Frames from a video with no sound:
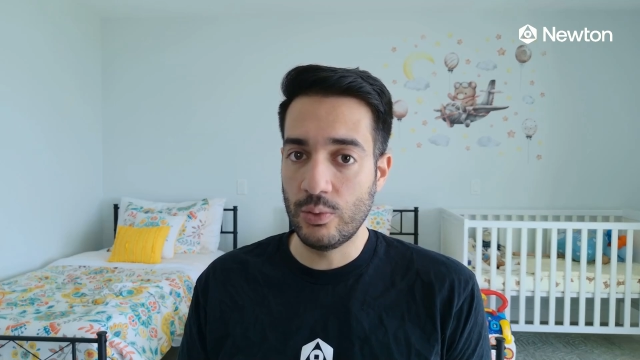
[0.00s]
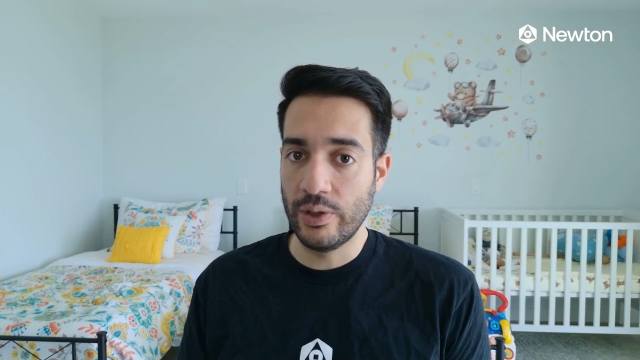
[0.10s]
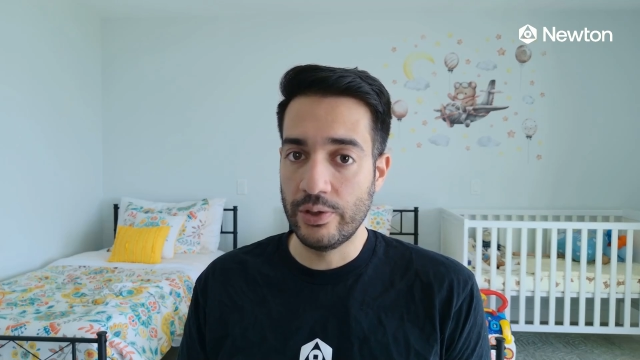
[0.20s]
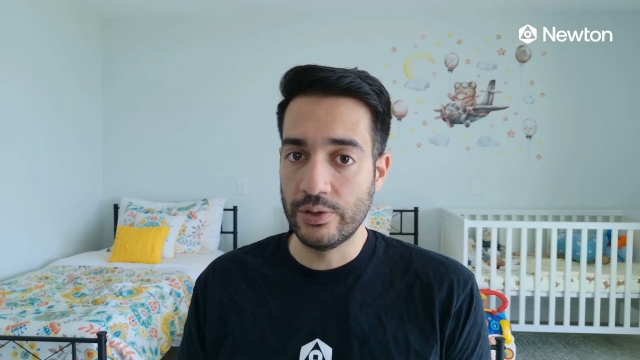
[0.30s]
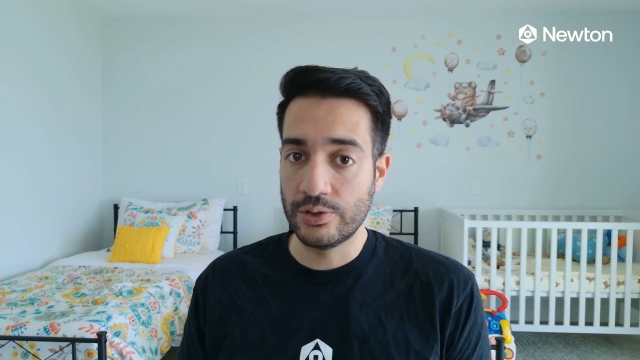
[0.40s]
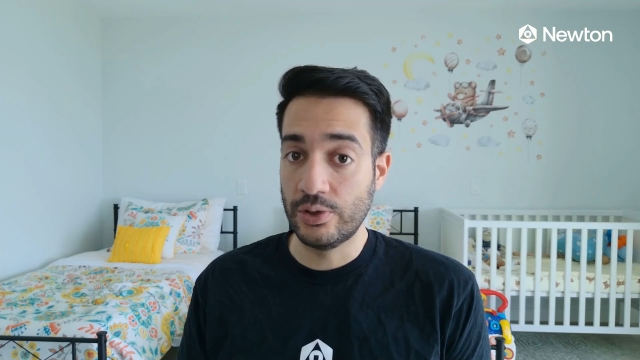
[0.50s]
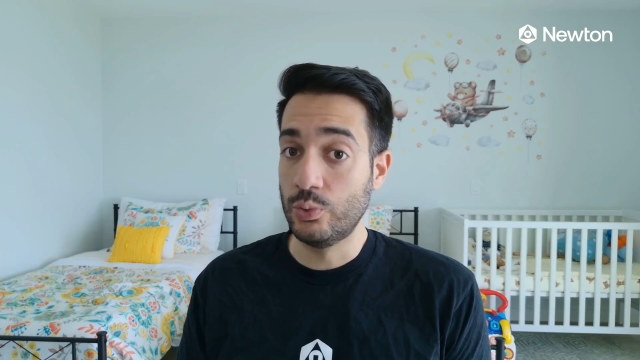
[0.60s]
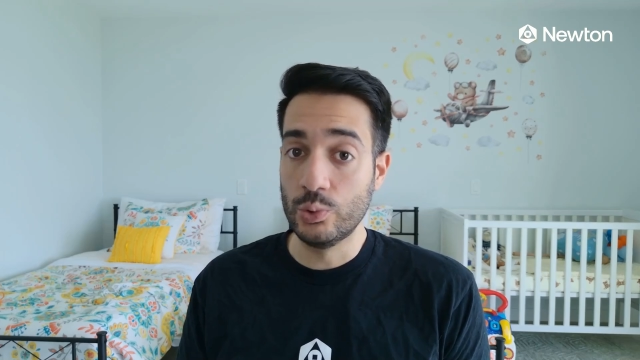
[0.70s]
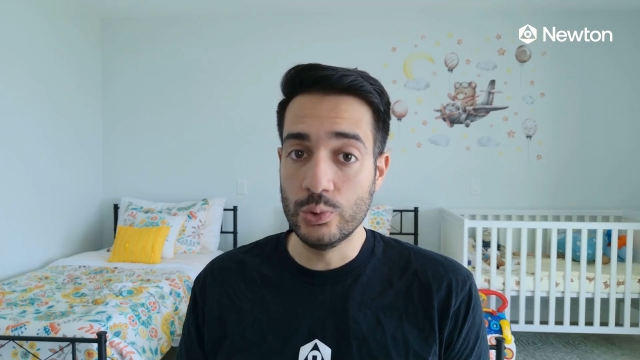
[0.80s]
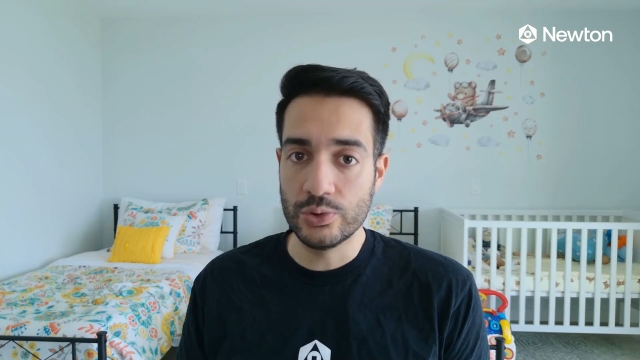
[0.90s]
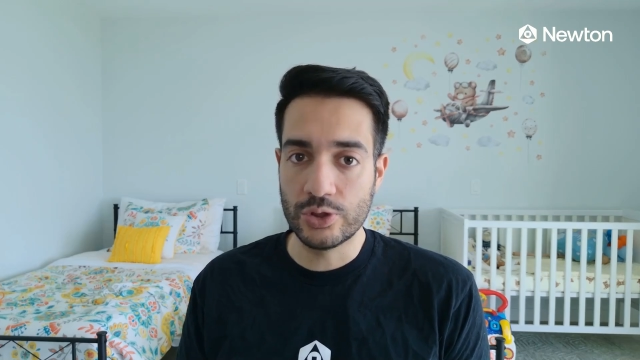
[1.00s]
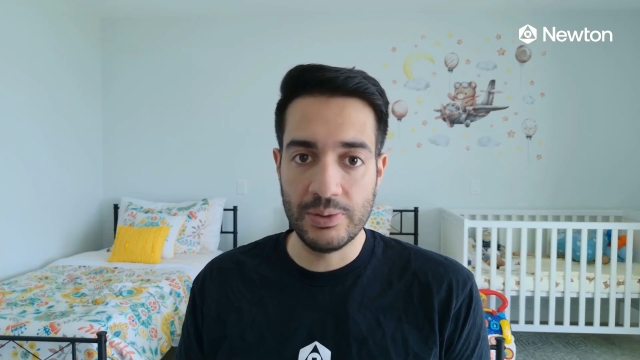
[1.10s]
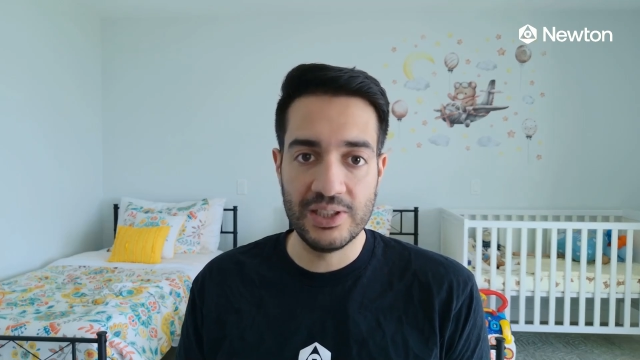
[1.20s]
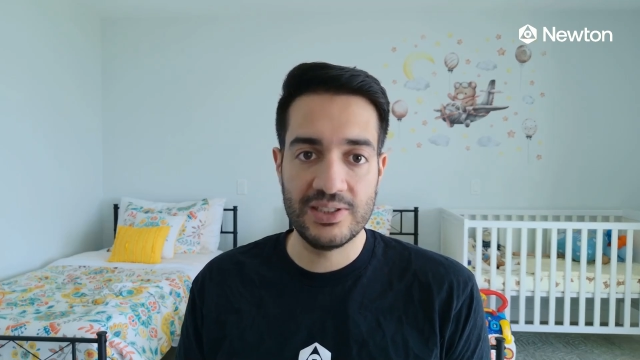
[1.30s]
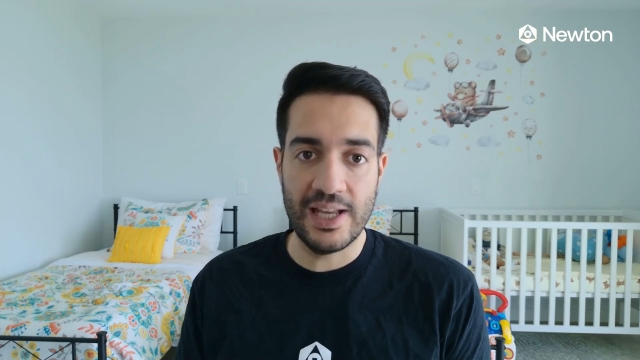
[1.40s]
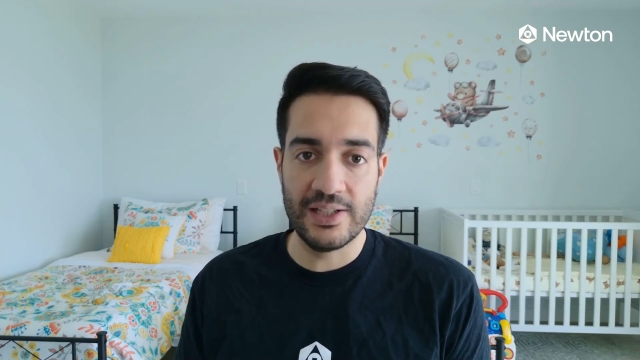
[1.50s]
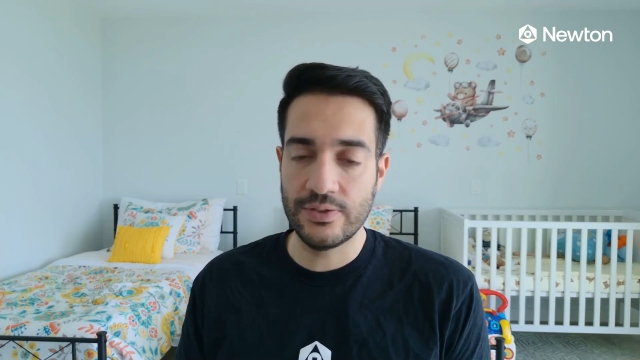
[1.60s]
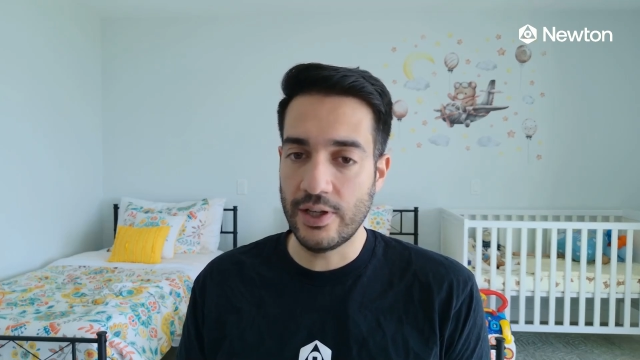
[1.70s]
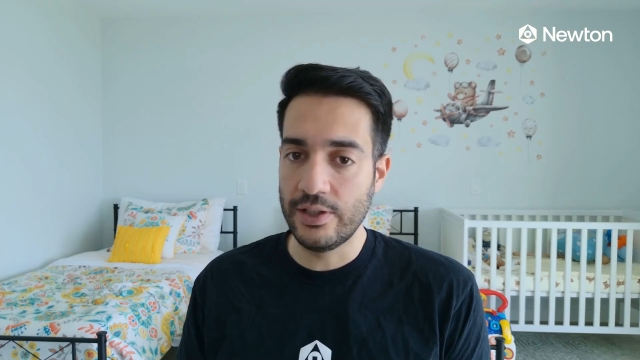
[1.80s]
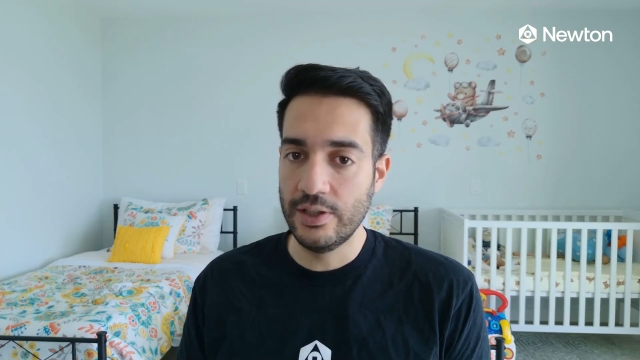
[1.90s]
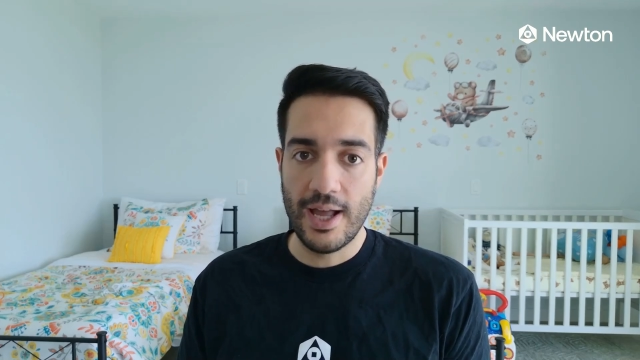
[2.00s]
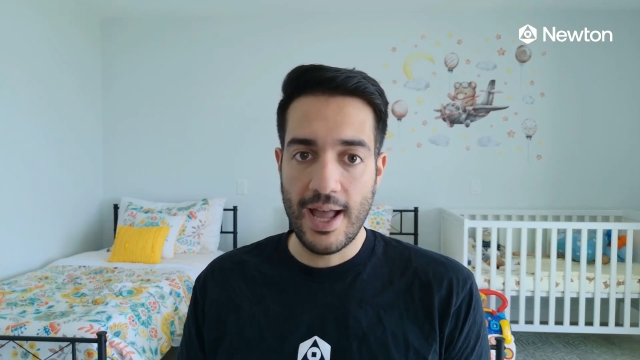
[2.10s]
whether certain rules are being satisfied.